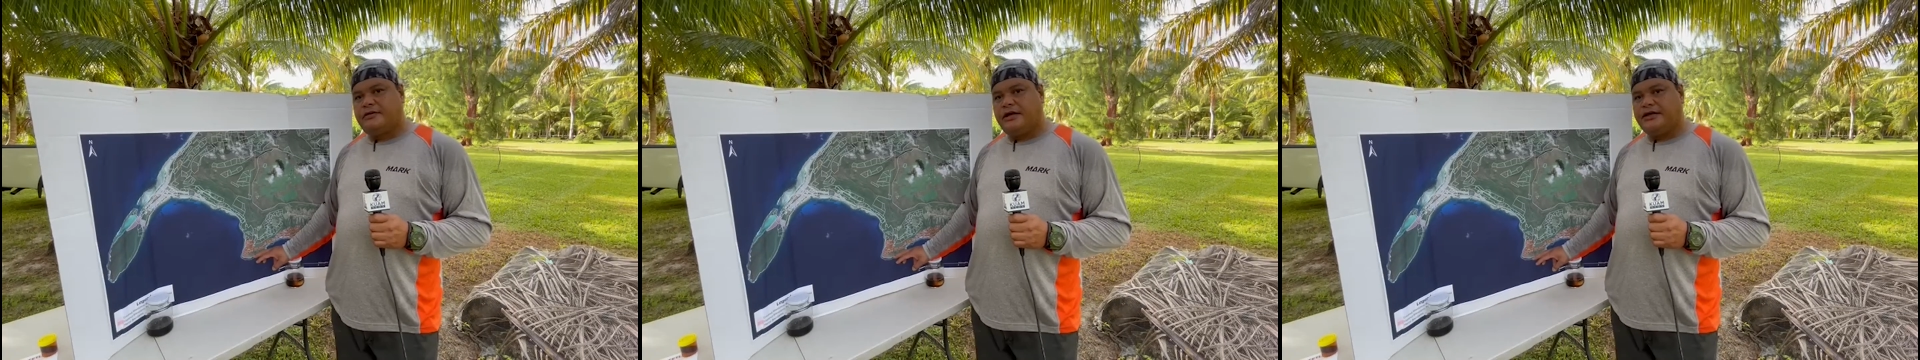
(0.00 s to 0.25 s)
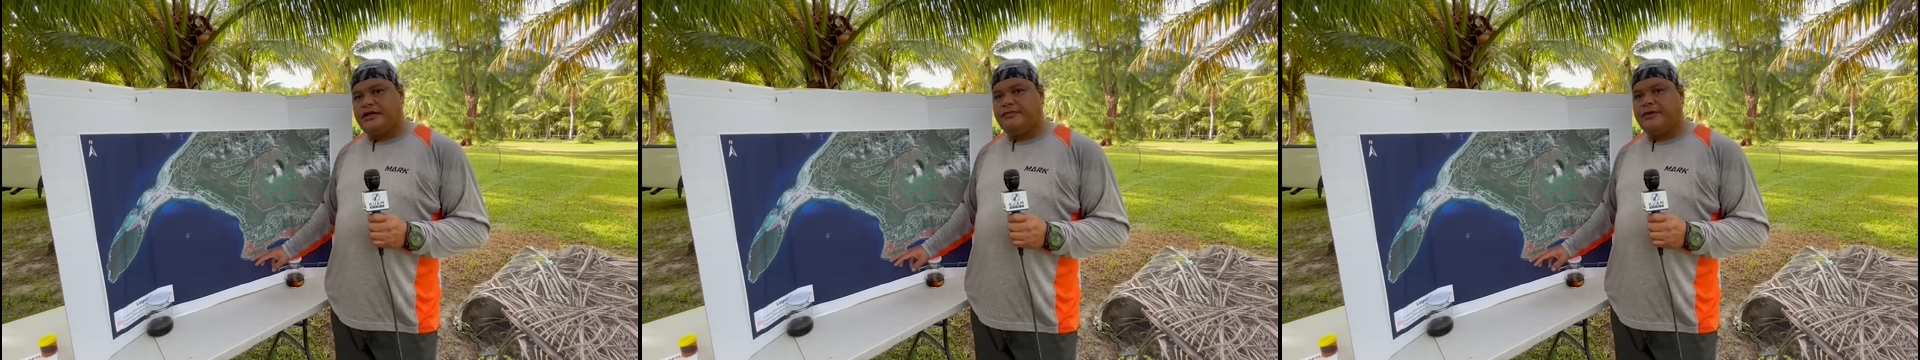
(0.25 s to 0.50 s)
I
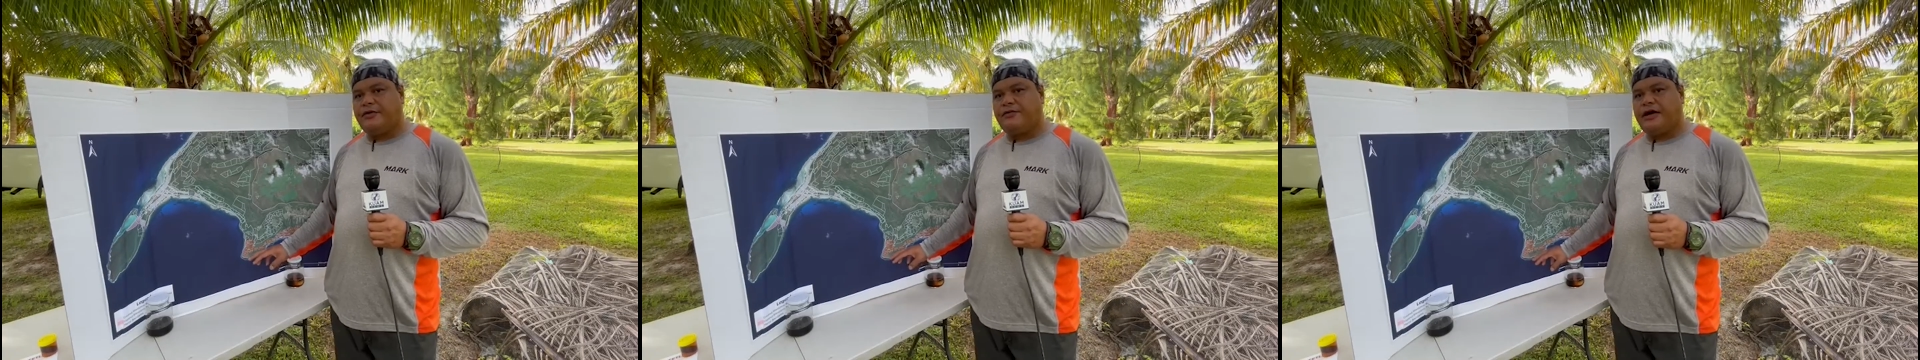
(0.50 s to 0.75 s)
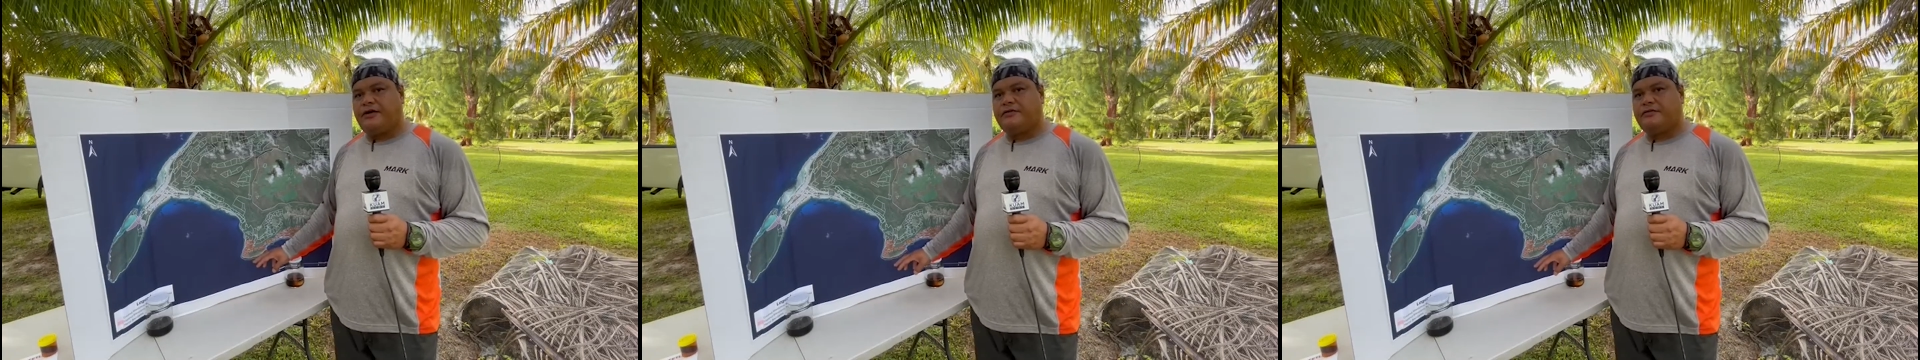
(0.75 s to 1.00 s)
did my
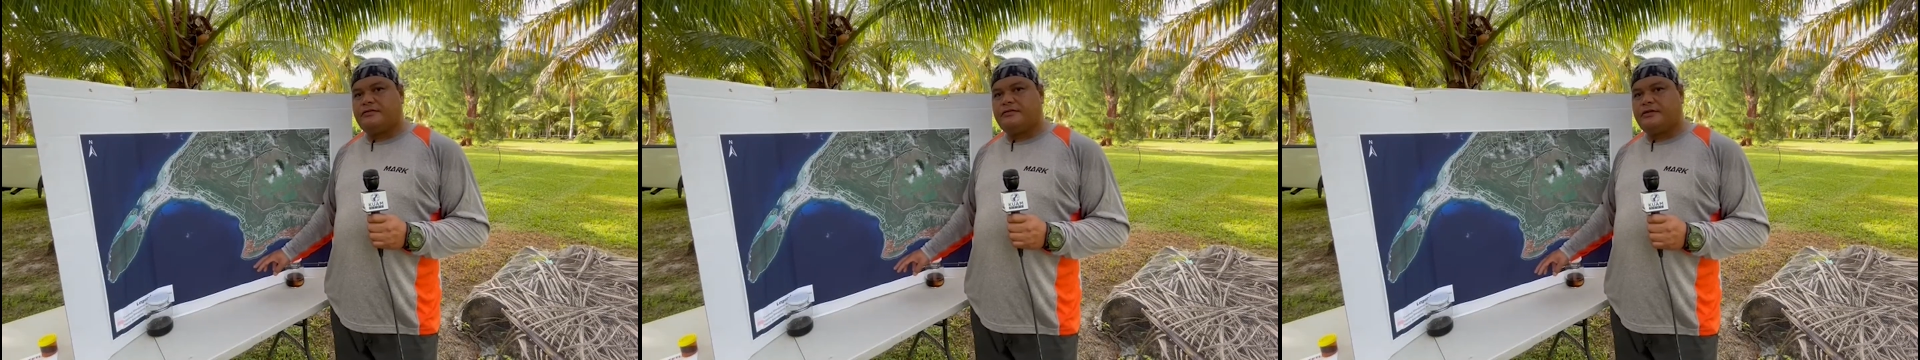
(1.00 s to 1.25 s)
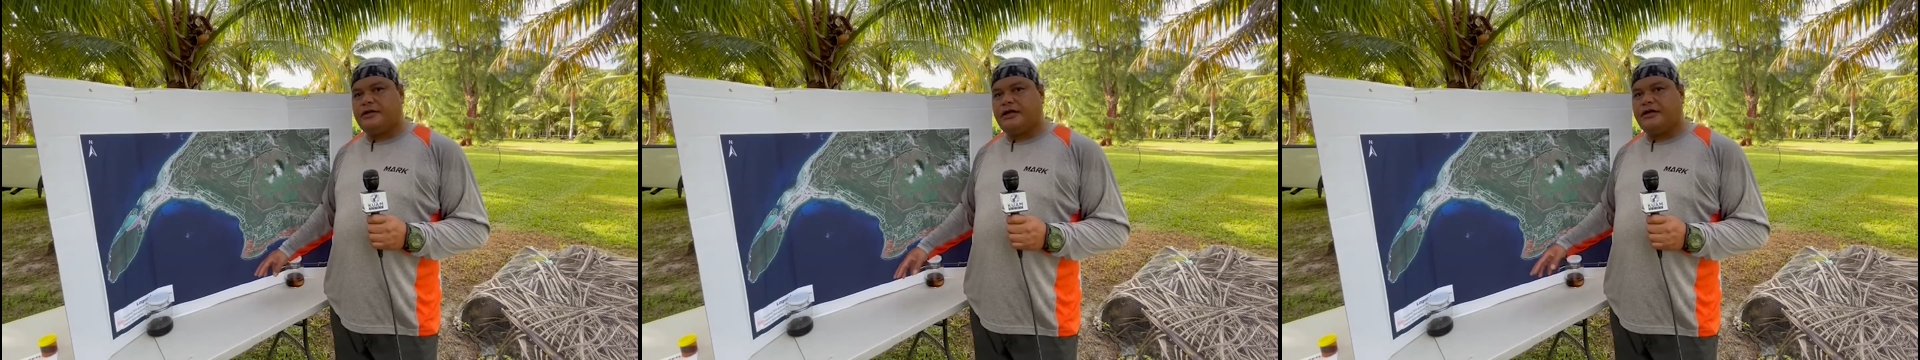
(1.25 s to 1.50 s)
route
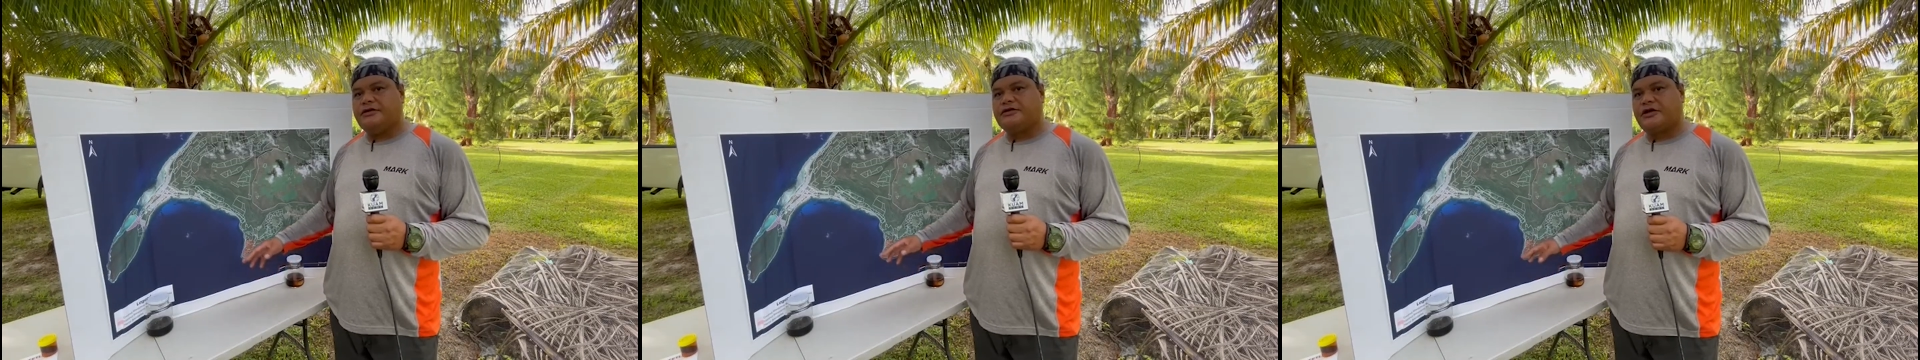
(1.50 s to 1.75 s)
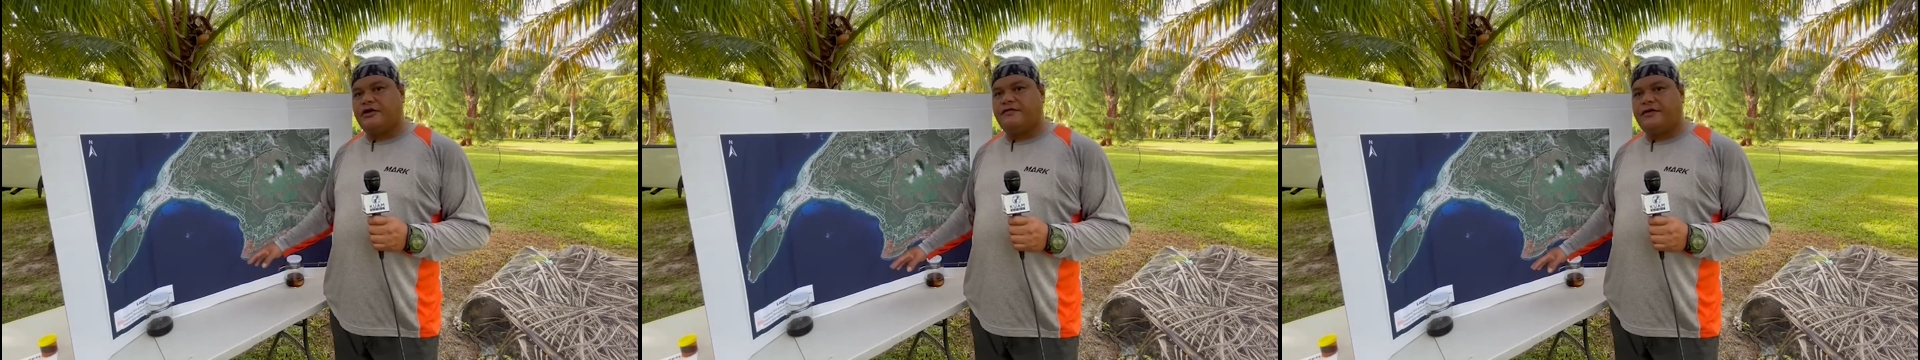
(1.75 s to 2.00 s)
and I
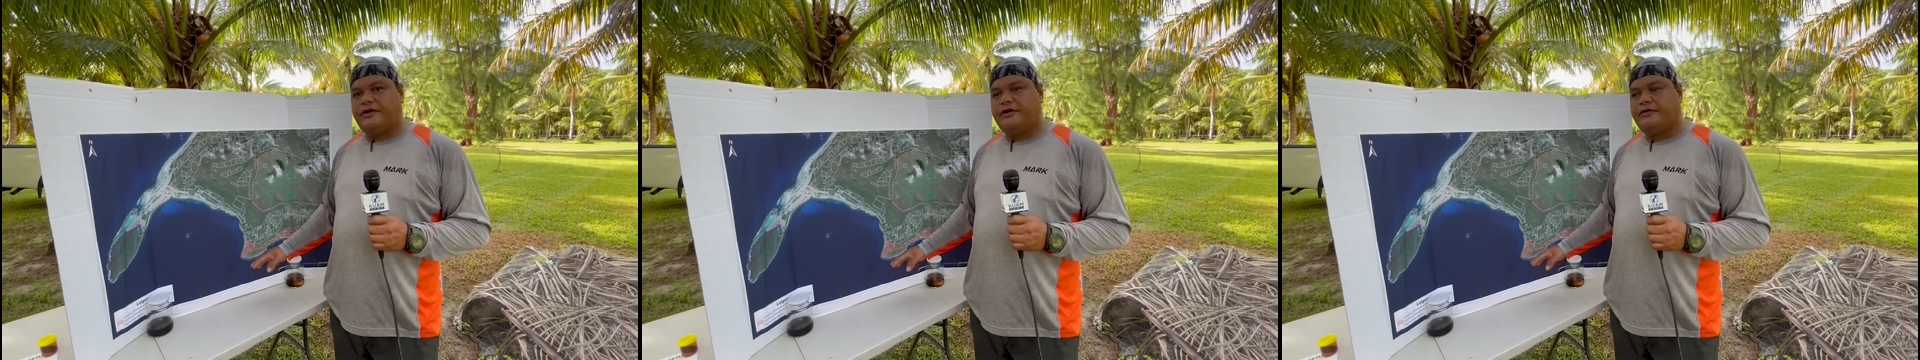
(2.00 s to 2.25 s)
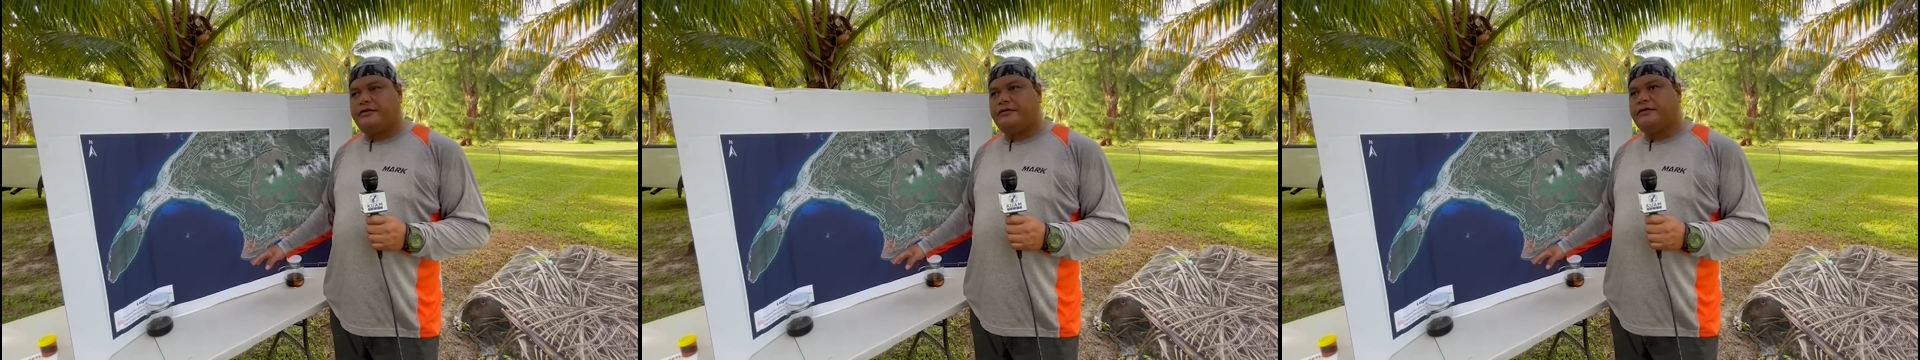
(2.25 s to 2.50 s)
discovered it
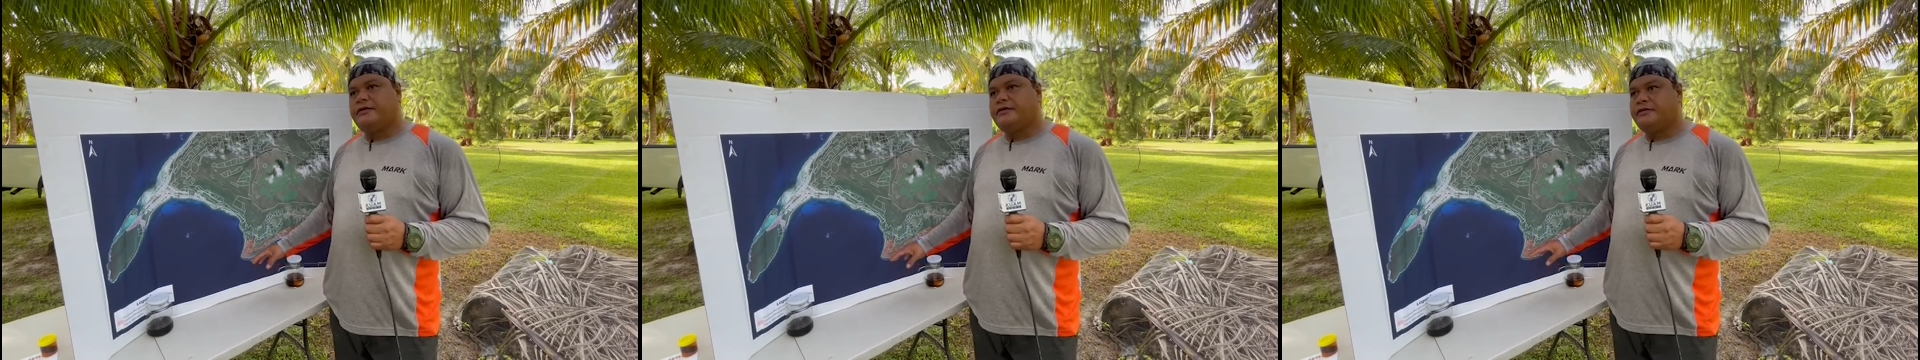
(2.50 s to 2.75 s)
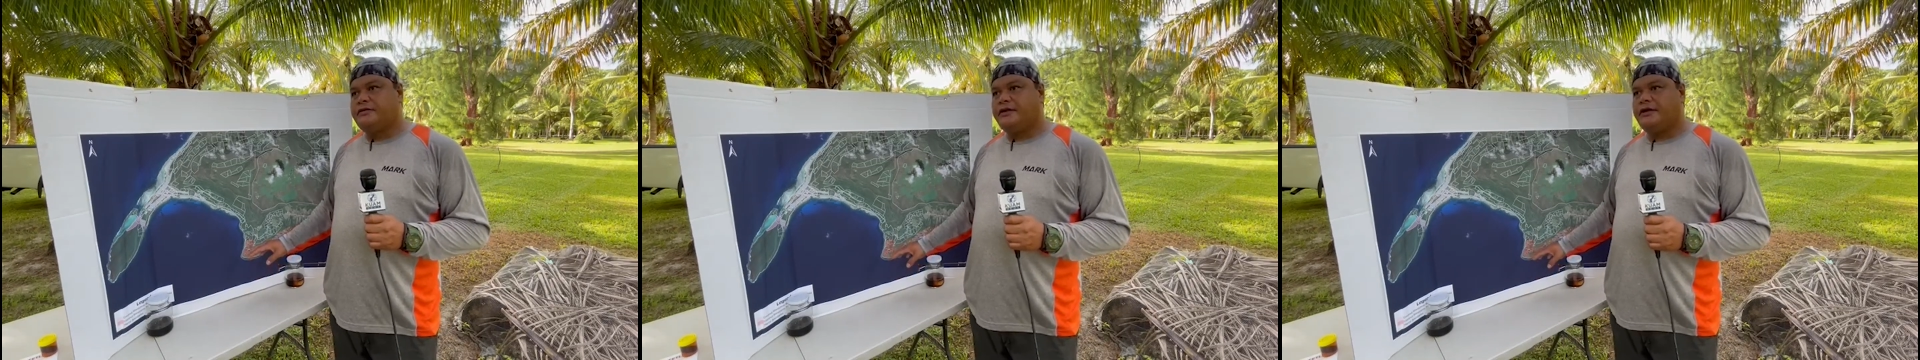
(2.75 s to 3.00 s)

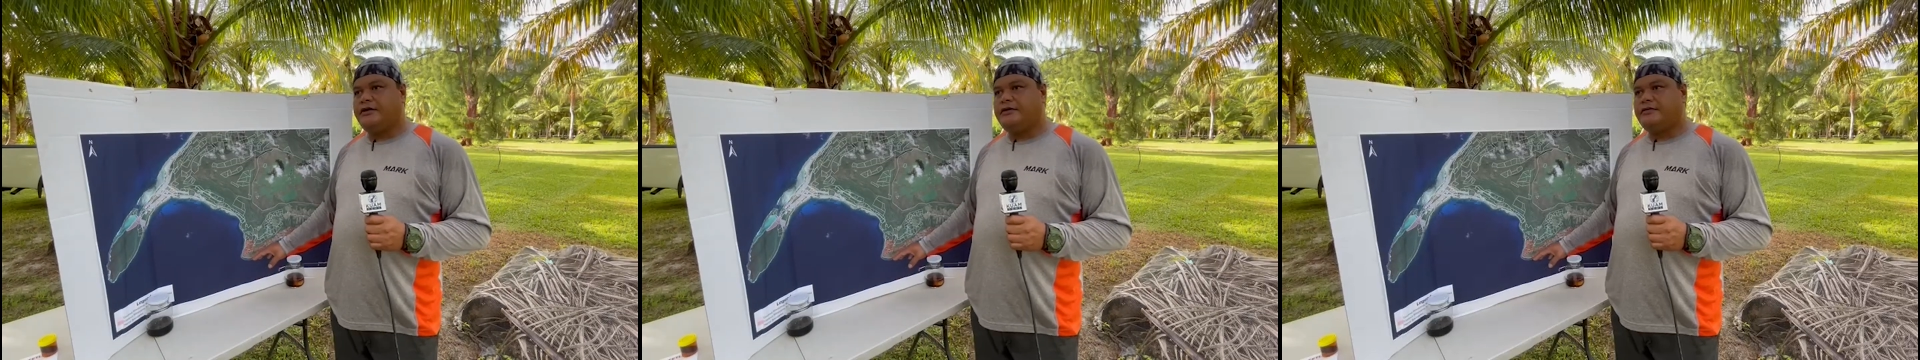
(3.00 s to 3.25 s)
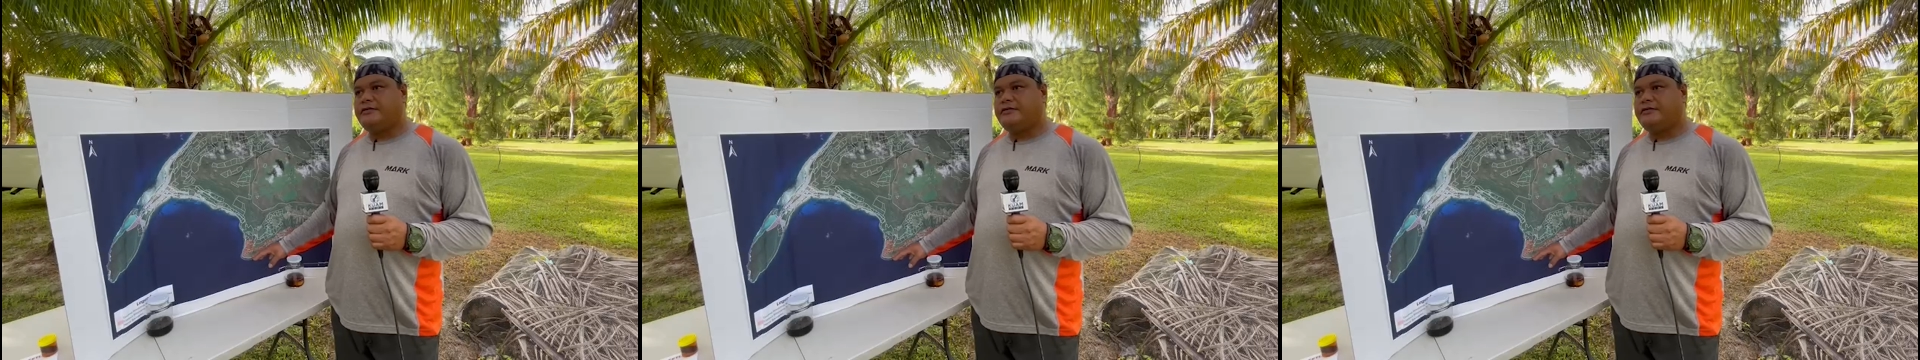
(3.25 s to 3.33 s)
there.